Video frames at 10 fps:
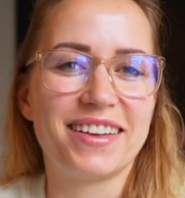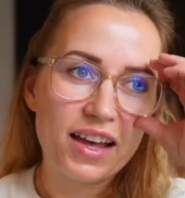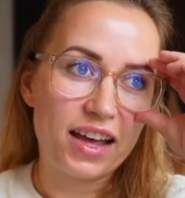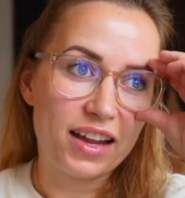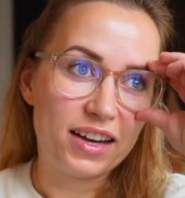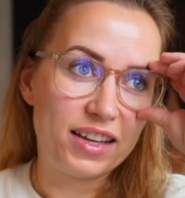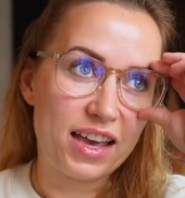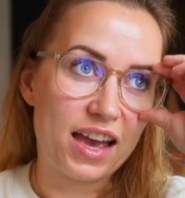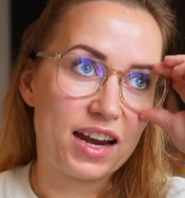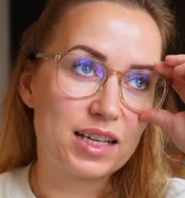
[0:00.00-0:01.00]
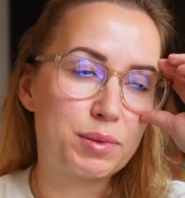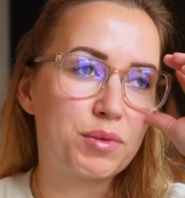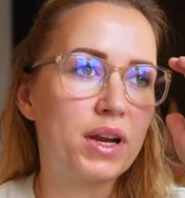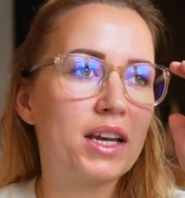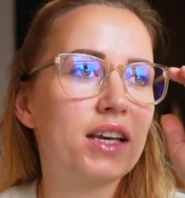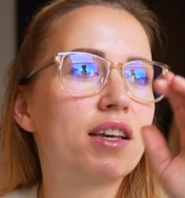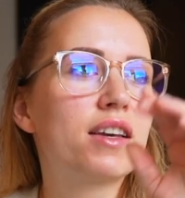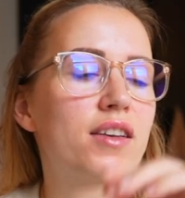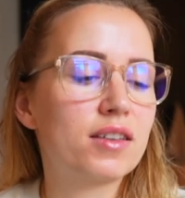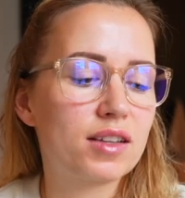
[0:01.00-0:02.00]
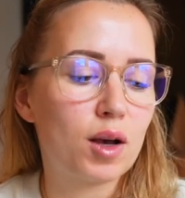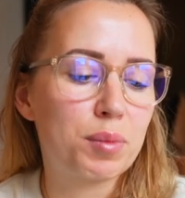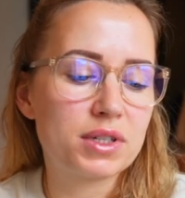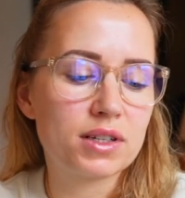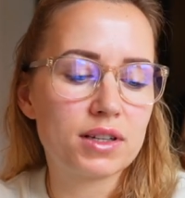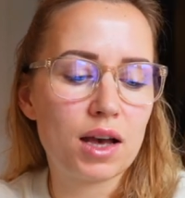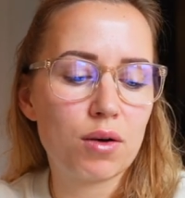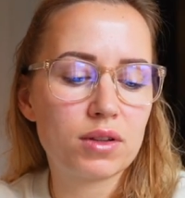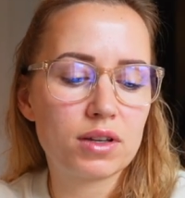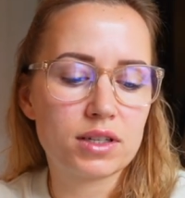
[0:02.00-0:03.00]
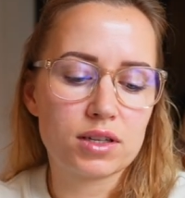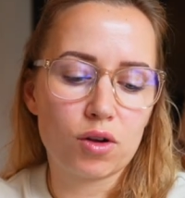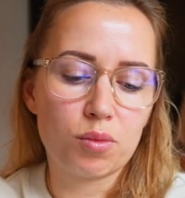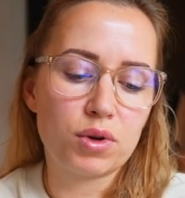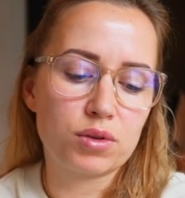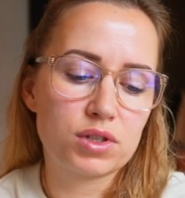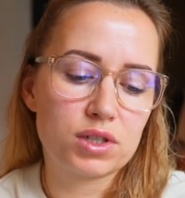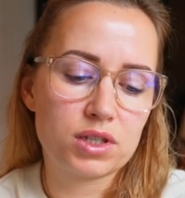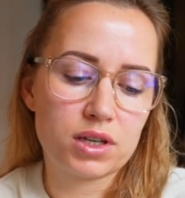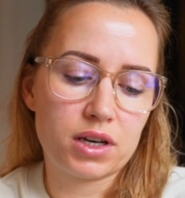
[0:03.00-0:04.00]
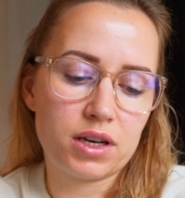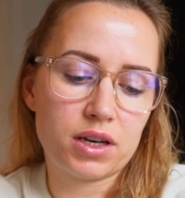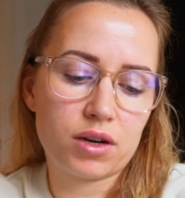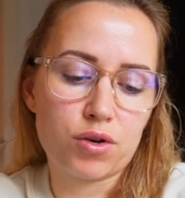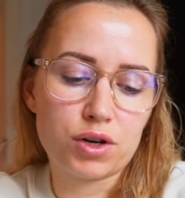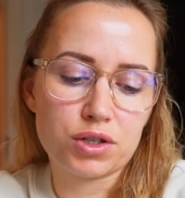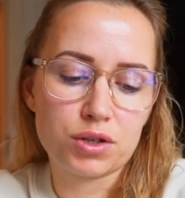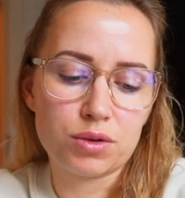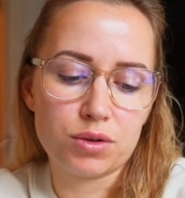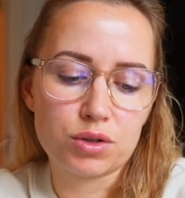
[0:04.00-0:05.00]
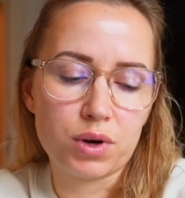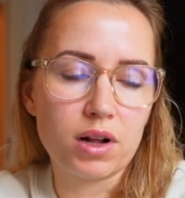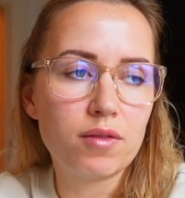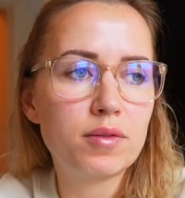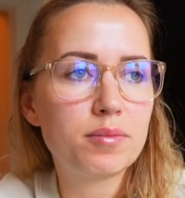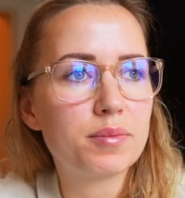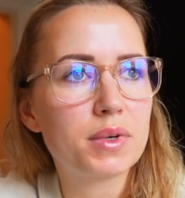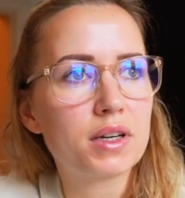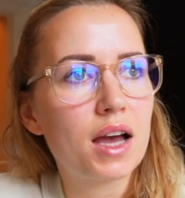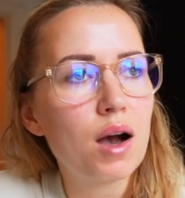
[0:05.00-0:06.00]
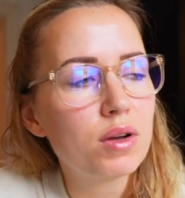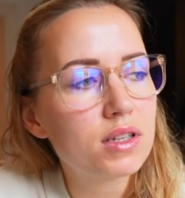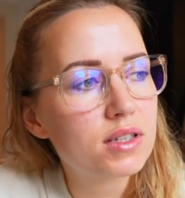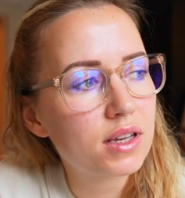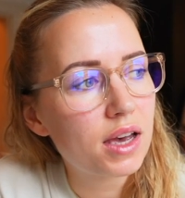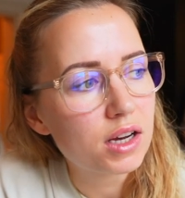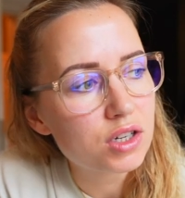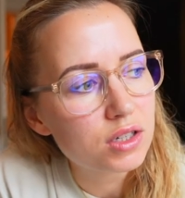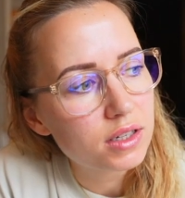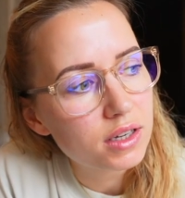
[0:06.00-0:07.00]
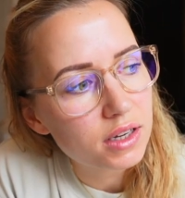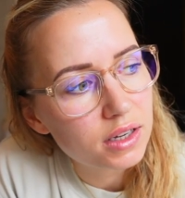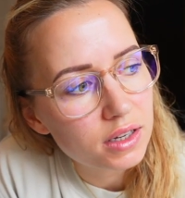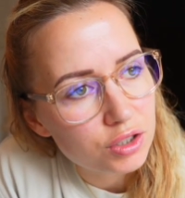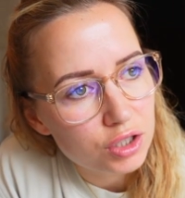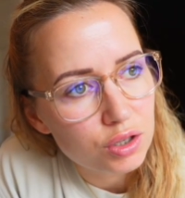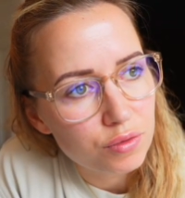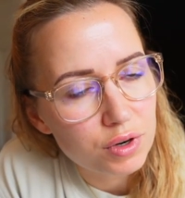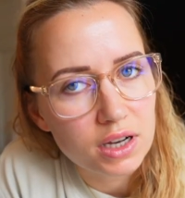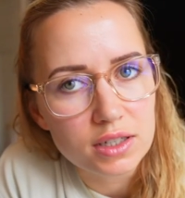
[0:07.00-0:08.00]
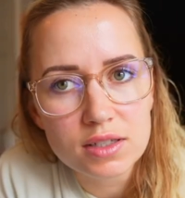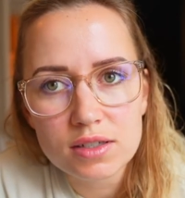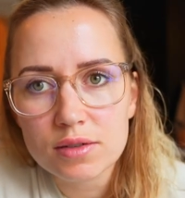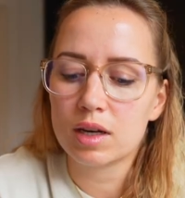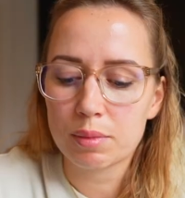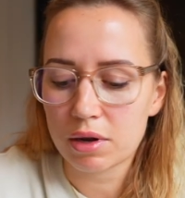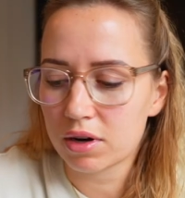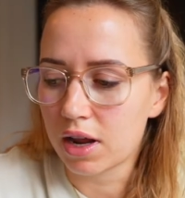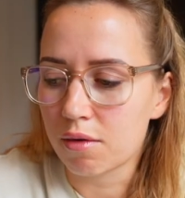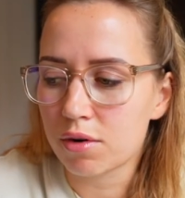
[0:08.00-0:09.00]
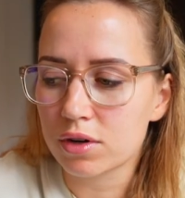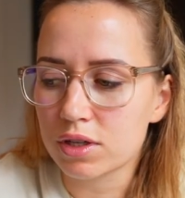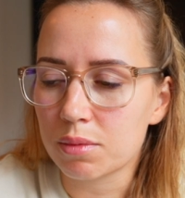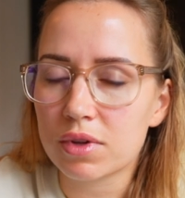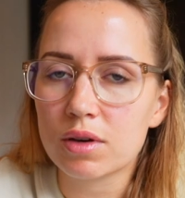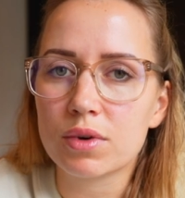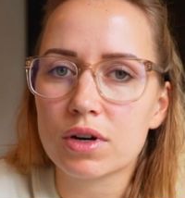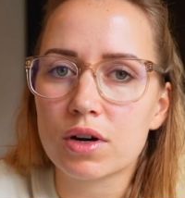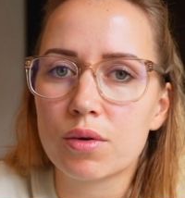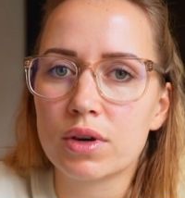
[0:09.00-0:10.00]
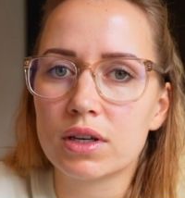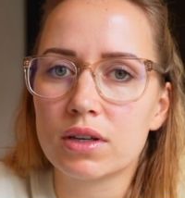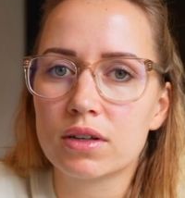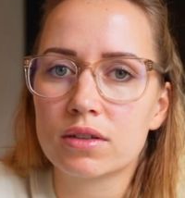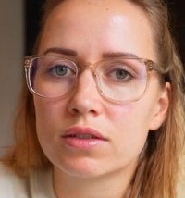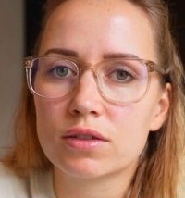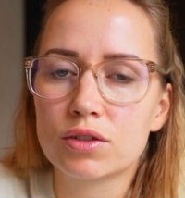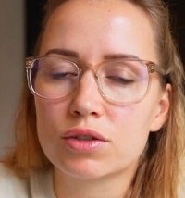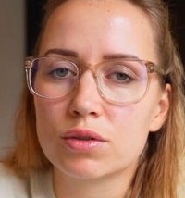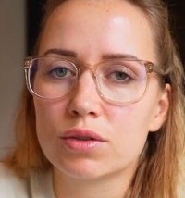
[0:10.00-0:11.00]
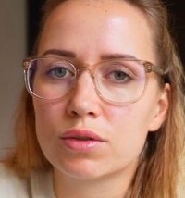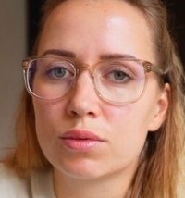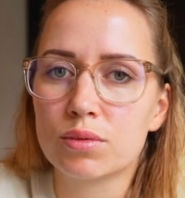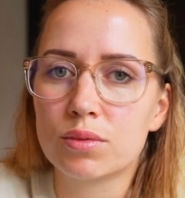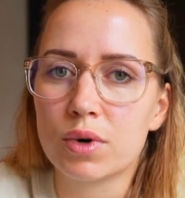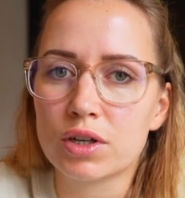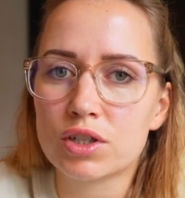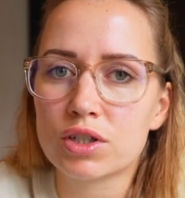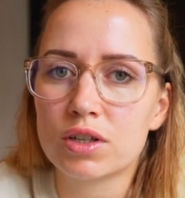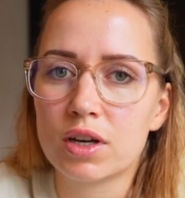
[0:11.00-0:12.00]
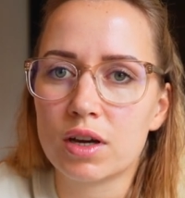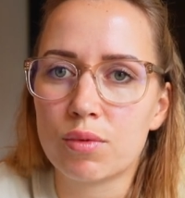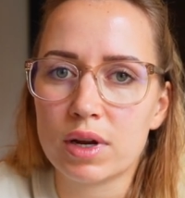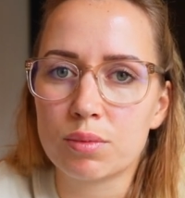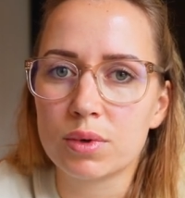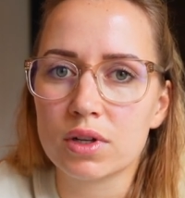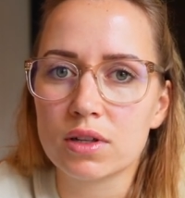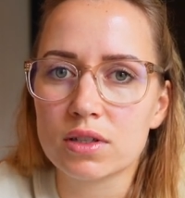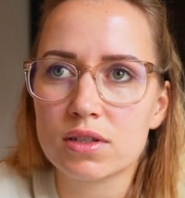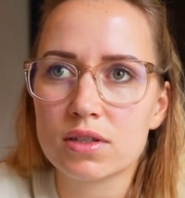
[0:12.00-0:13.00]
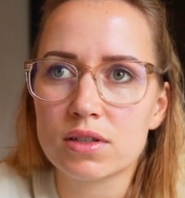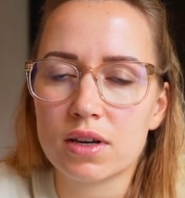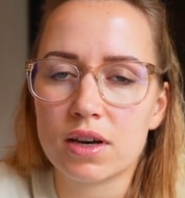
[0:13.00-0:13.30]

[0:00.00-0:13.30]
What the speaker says: And yeah, it has been raining up until now. It's almost 11:45. But now it's actually just overcast. In about an hour or something, we're going to watch Red Bull's...